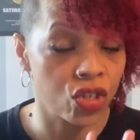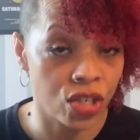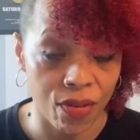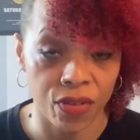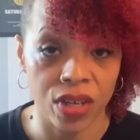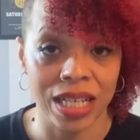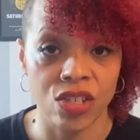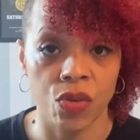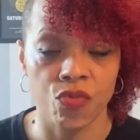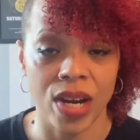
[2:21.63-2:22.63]
definitely
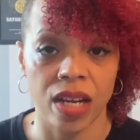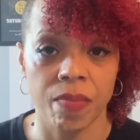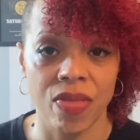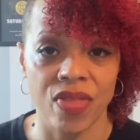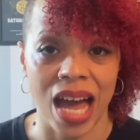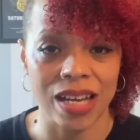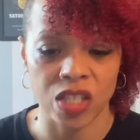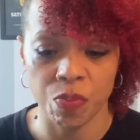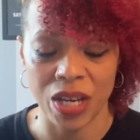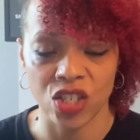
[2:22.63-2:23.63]
don't recommend that,
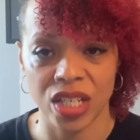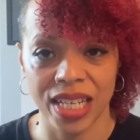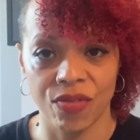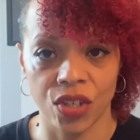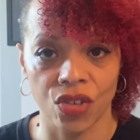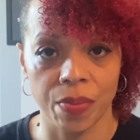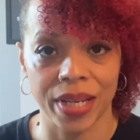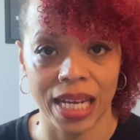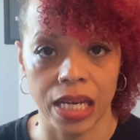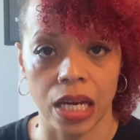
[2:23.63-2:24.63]
especially if you're a
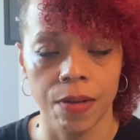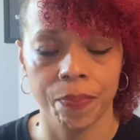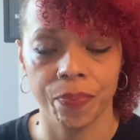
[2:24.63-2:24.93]
beginner.